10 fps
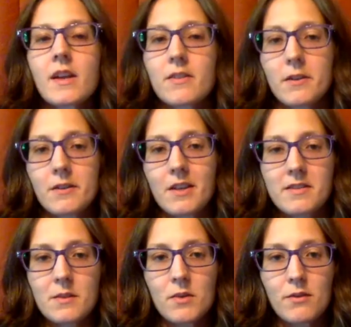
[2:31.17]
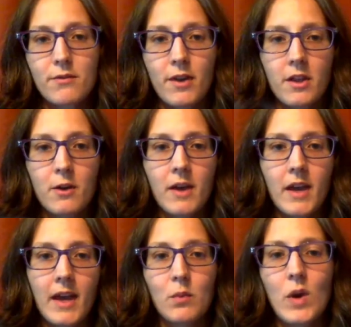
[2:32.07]
Their lesson will follow
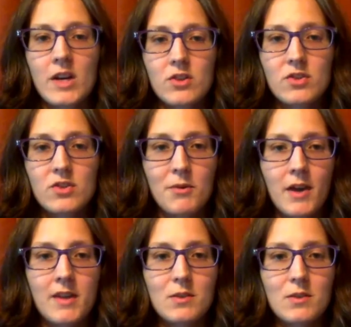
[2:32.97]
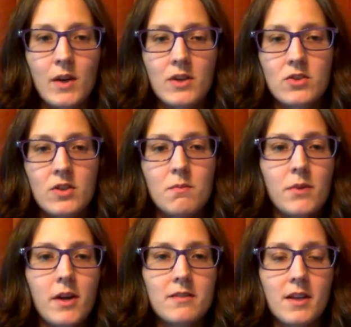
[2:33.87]
a watch, summarize, question
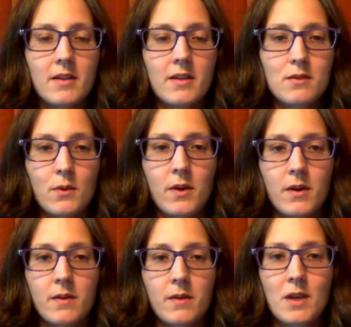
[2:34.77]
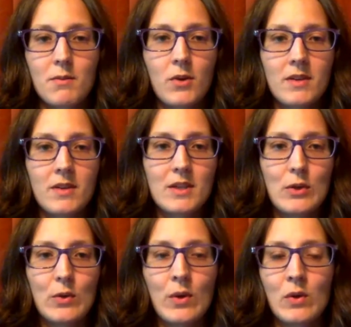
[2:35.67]
process, or
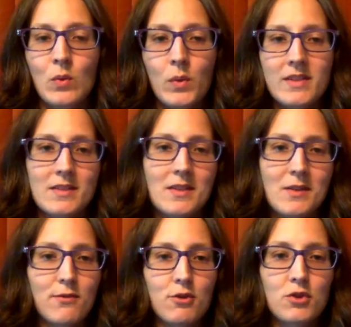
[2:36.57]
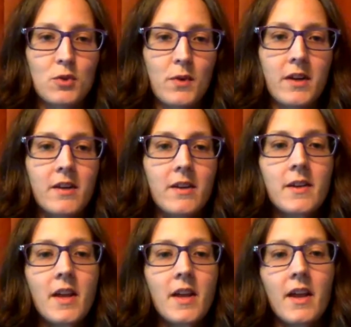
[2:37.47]
WSQ WISC for short.
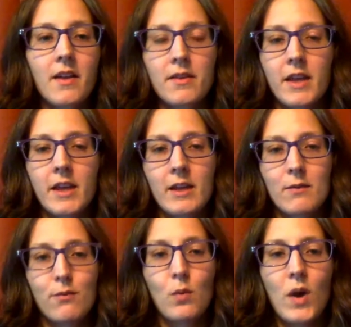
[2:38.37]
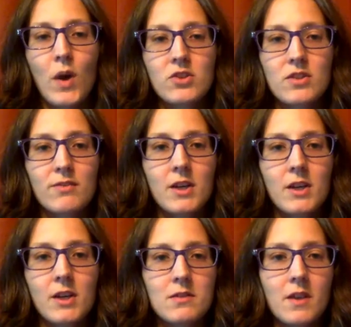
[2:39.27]
They can watch the
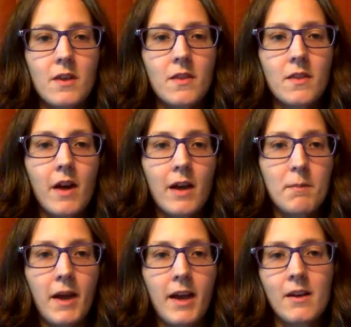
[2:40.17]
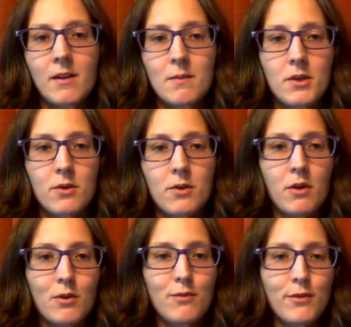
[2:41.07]
videos on their iPad,
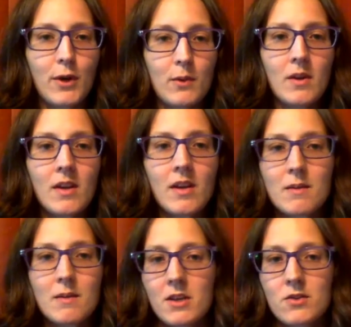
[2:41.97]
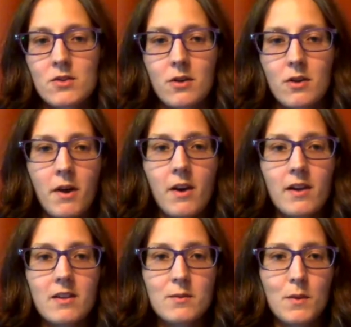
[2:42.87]
computer, or phone, making sure to
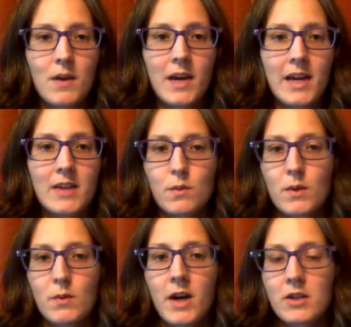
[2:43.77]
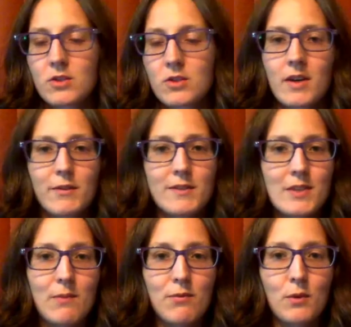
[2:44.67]
pause, rewind, rewatch, or even
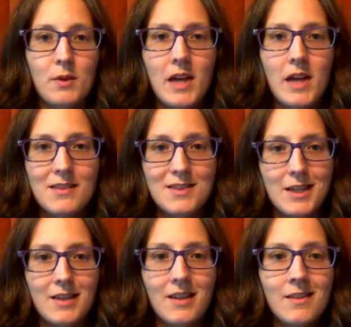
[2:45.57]
skip forward as needed.